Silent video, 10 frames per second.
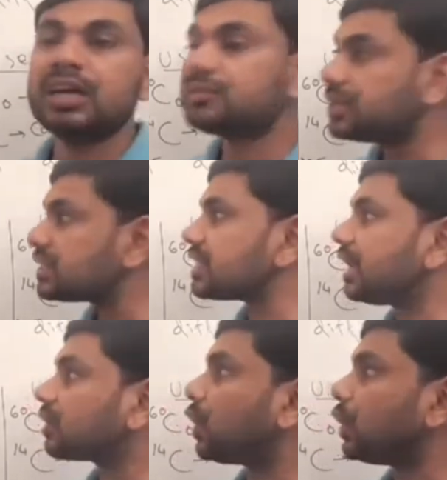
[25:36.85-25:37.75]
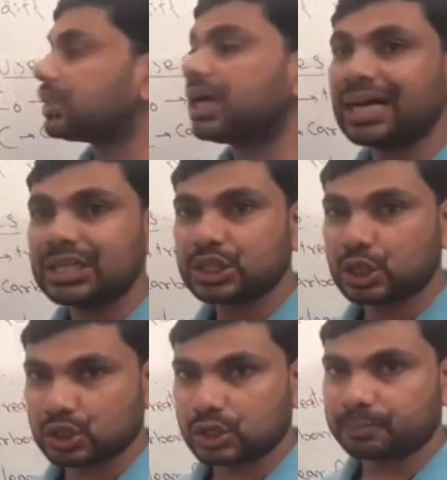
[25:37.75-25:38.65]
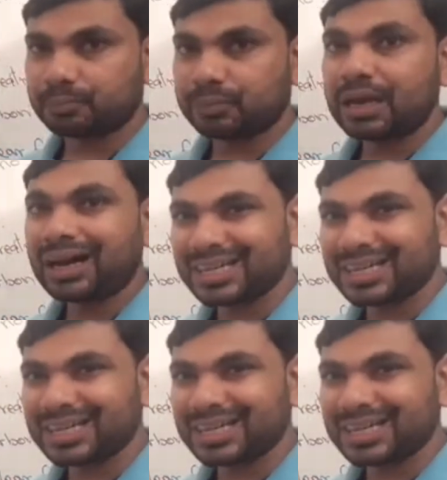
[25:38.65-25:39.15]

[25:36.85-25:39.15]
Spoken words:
These are called isotope.